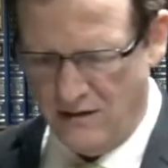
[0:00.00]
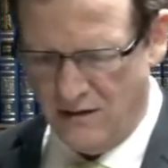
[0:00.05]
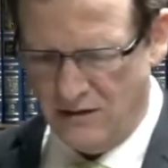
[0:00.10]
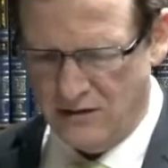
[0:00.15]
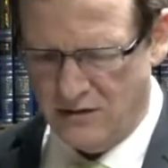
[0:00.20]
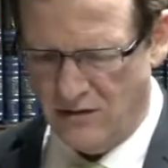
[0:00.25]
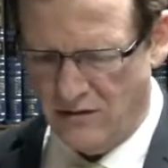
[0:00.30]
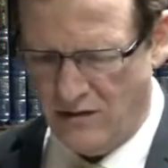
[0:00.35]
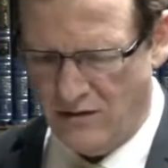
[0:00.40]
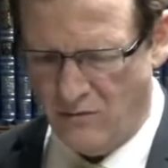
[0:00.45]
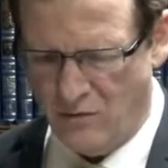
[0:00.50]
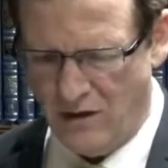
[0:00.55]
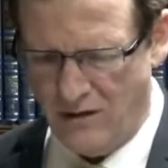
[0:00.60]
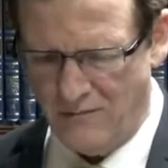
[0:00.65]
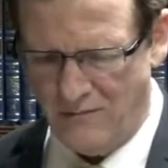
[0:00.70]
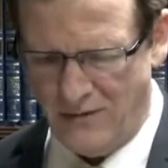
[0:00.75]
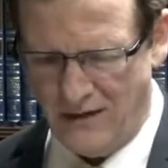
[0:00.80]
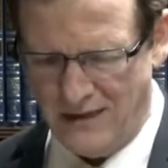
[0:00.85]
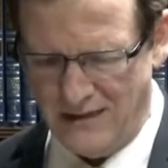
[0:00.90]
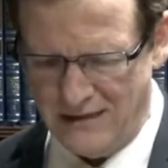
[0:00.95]
So in
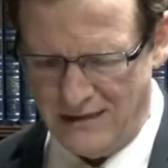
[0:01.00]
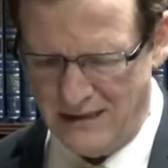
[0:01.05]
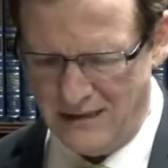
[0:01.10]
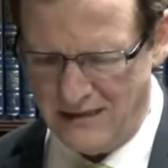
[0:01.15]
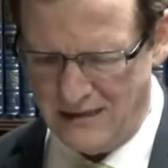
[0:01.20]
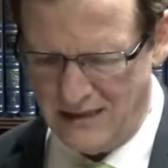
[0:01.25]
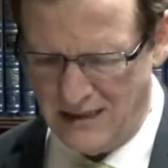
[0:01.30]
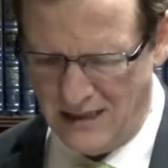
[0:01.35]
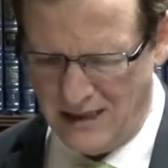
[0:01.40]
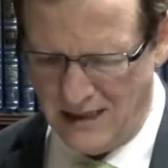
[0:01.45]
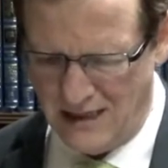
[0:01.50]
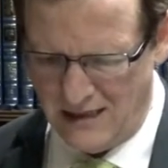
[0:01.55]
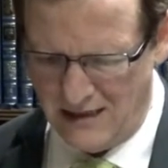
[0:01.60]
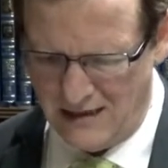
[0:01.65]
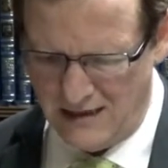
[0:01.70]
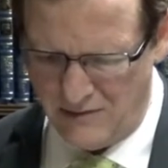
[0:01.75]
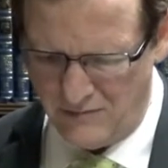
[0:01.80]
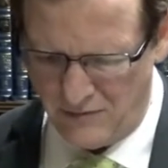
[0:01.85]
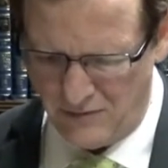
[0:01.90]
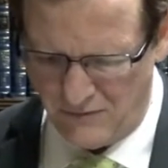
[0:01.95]
one place they said,
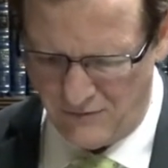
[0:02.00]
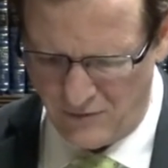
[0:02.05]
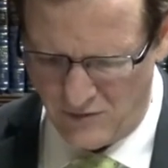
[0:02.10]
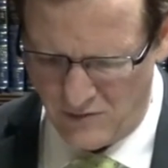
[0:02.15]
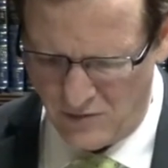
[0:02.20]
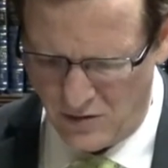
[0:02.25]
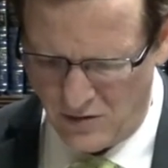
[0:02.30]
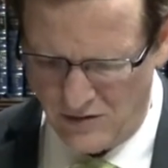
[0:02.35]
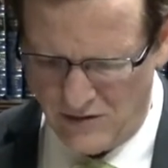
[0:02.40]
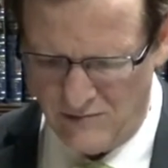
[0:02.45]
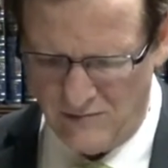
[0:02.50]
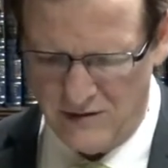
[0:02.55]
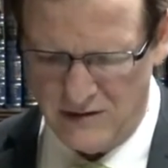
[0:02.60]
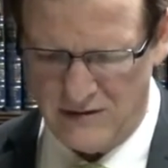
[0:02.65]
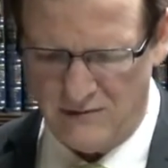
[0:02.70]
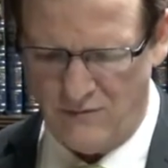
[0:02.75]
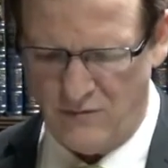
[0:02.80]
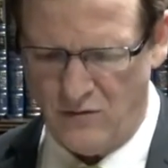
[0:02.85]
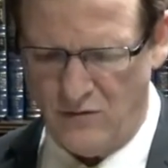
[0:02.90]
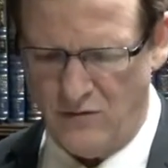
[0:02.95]
and perform all the
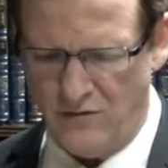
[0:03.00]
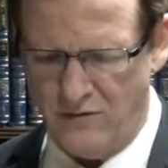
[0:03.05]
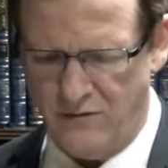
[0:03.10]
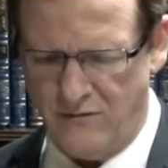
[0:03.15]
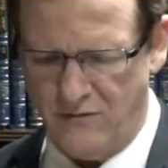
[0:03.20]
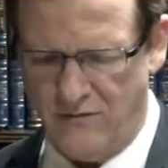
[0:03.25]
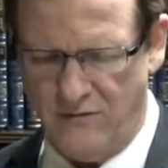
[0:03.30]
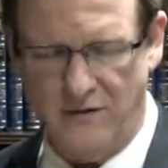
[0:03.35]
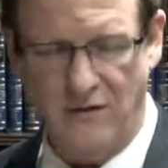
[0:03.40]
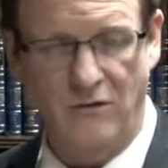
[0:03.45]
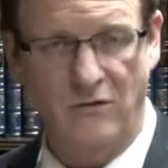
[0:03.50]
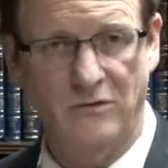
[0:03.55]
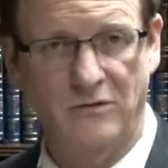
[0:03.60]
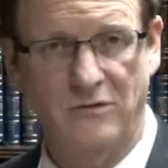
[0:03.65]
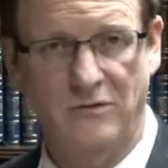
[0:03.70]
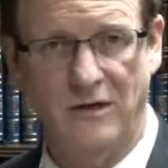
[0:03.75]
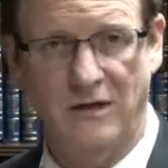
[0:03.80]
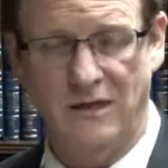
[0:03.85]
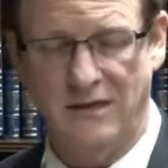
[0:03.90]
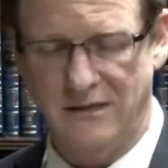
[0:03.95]
mitzvot for the Lord
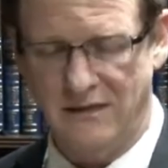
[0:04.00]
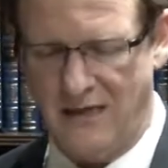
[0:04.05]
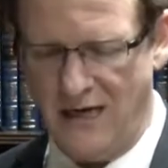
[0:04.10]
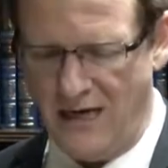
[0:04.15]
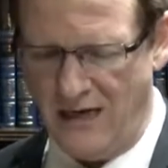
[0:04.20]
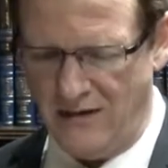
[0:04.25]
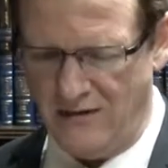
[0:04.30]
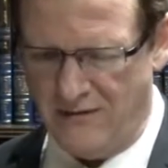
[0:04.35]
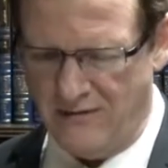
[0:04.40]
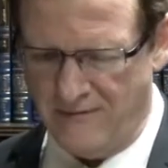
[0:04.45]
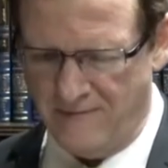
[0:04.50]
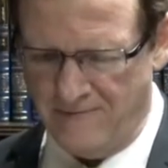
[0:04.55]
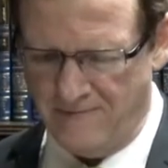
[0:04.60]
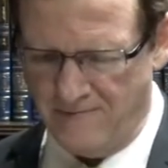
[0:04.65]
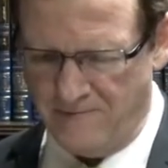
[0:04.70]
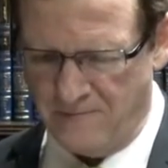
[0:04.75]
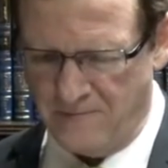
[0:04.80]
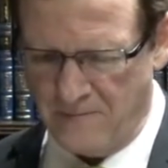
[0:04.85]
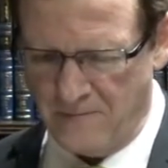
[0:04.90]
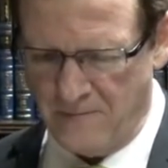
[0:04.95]
his God.
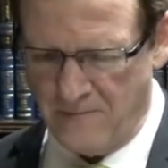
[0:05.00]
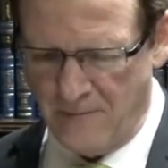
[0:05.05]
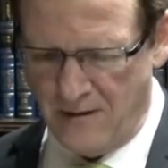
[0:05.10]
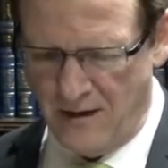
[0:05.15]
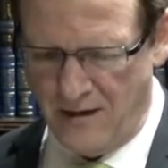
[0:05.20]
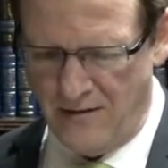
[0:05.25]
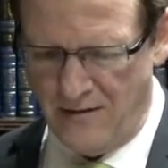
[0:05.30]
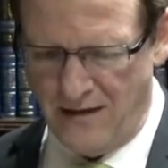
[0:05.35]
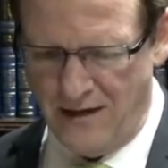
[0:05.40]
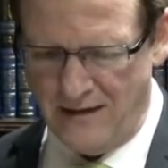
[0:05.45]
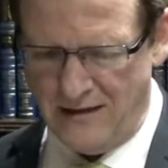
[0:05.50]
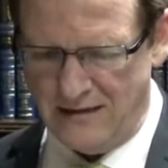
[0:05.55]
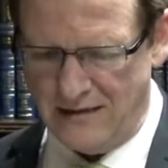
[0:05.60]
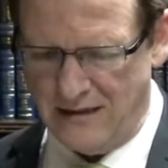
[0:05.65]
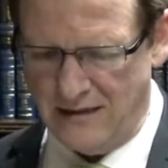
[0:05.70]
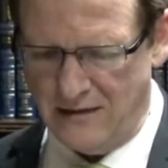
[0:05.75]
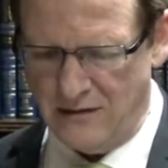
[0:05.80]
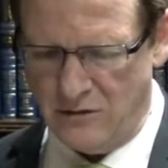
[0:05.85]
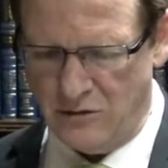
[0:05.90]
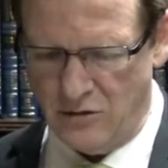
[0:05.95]
And then they
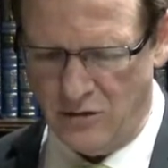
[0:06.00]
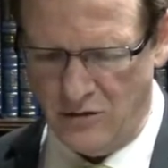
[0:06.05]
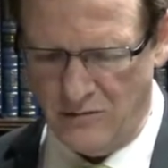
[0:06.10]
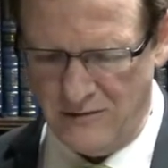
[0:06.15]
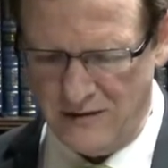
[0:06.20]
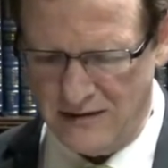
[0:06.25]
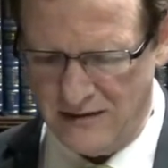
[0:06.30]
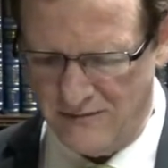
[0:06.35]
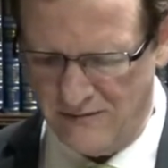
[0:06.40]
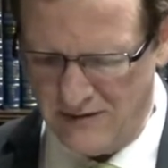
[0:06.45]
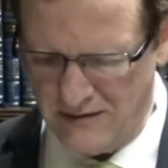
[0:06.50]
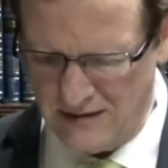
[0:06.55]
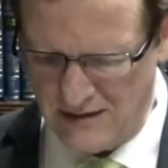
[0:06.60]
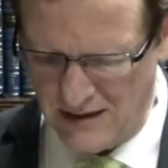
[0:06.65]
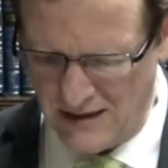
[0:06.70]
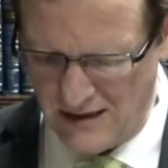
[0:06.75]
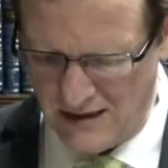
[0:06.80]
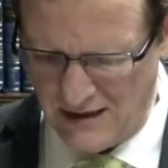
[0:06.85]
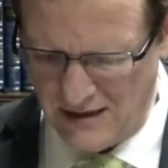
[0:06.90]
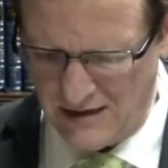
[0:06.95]
said in Deuteronomy
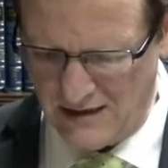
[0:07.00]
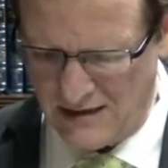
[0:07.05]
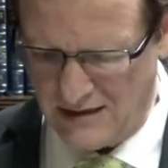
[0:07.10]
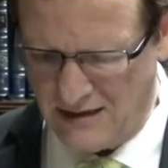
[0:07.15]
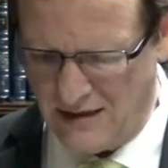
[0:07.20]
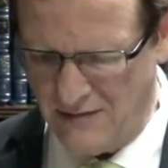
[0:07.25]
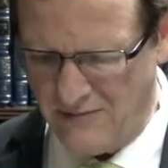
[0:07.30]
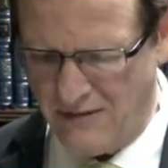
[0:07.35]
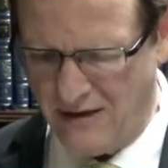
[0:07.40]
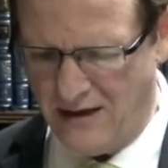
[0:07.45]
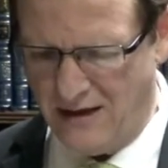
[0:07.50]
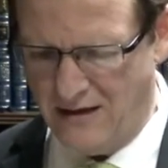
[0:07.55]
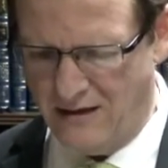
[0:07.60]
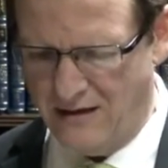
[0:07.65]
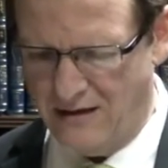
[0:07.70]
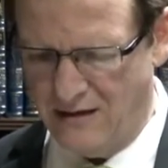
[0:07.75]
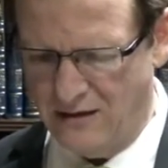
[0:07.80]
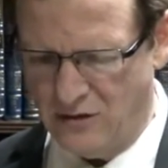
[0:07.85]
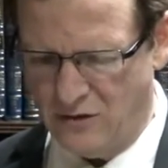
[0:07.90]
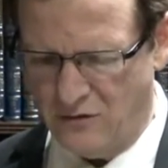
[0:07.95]
17 that he may
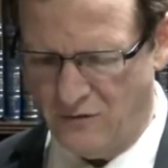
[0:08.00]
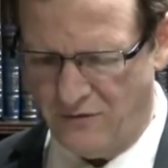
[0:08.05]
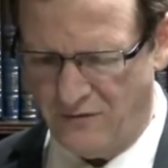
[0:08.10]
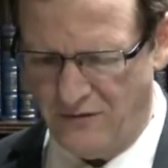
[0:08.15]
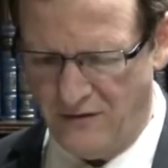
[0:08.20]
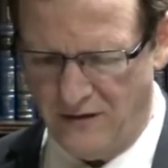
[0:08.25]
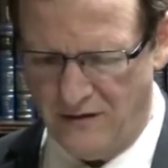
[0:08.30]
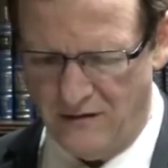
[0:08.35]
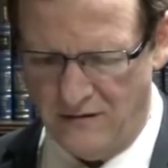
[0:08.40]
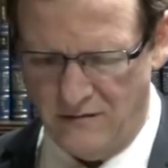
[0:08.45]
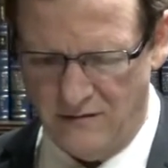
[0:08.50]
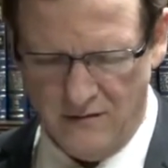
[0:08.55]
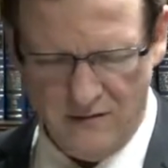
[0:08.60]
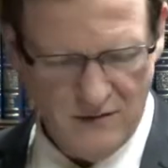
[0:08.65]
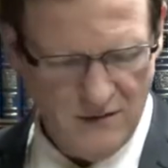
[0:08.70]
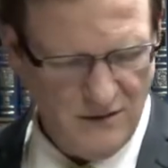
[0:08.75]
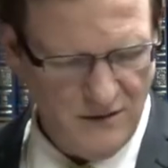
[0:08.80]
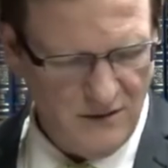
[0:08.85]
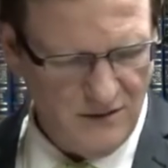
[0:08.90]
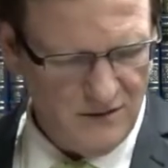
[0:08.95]
learn to fear
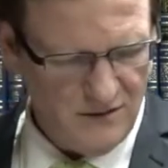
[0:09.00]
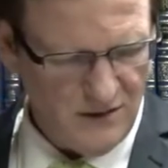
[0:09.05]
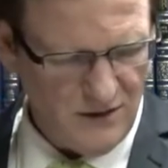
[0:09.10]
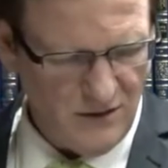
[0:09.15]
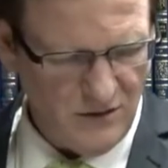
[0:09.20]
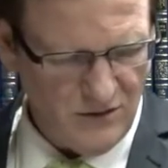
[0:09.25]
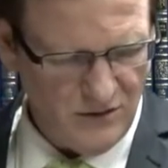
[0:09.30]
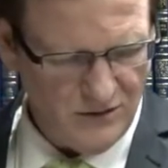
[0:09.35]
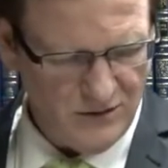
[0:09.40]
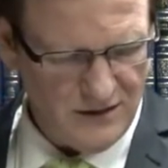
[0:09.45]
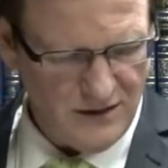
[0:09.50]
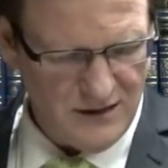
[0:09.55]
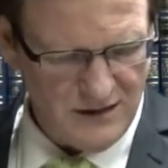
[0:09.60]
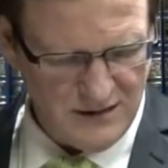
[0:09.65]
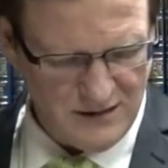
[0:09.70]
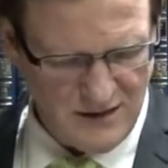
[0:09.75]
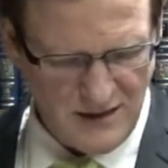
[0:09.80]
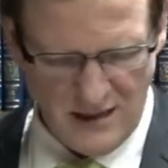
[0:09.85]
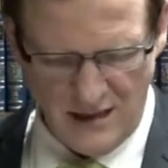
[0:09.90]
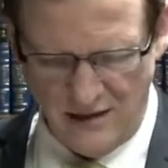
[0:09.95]
the Lord
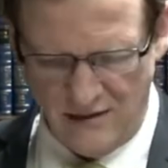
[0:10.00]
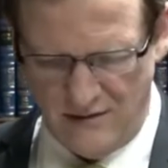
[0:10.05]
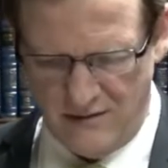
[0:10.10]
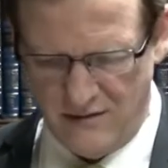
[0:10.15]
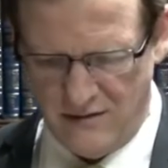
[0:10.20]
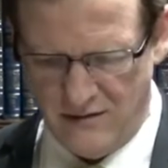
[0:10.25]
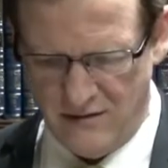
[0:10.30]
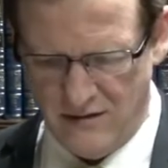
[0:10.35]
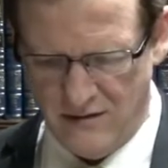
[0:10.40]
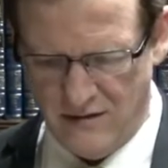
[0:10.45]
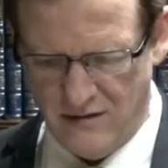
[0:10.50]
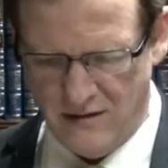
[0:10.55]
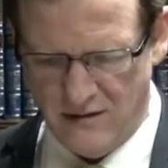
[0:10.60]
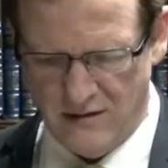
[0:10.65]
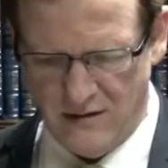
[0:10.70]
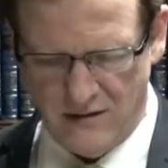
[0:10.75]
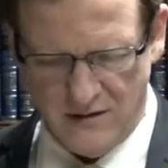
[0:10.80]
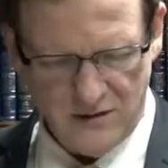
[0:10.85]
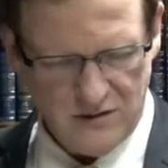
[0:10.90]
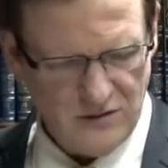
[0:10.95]
his God.
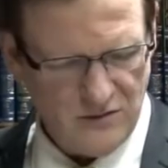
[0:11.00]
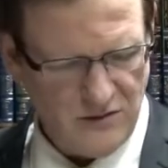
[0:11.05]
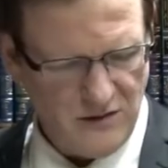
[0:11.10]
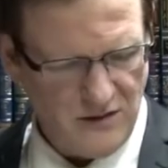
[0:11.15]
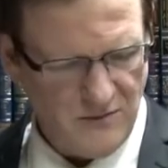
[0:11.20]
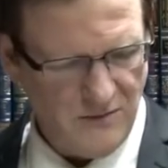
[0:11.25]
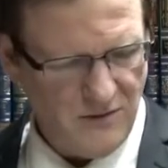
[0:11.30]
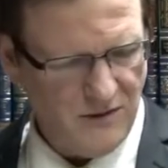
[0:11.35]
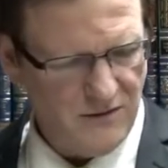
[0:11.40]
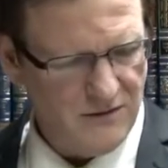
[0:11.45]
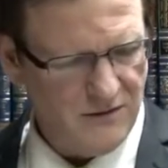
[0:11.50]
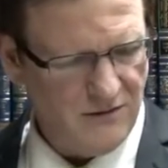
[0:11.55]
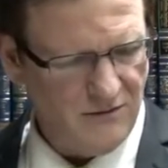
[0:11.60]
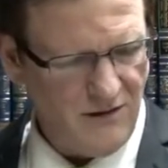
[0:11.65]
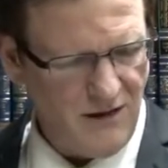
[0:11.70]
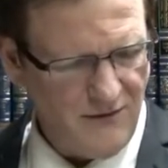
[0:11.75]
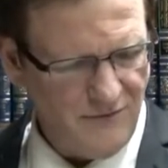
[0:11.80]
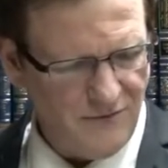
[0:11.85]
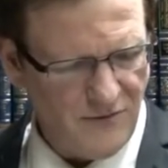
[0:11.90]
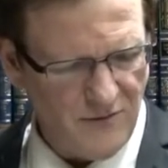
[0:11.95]
So the Gemara
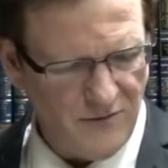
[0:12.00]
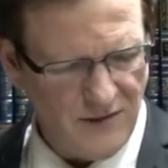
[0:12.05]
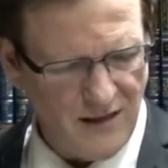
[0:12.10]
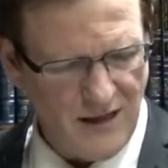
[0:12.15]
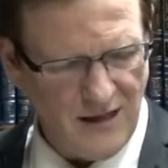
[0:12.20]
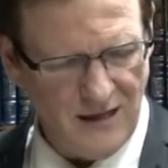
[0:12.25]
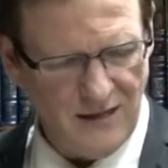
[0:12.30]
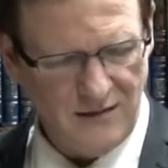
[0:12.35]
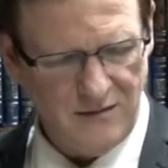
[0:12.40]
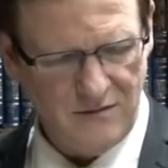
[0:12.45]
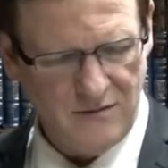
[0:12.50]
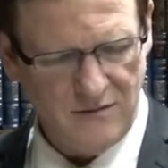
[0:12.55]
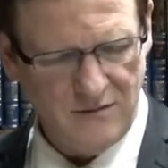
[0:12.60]
derived from that.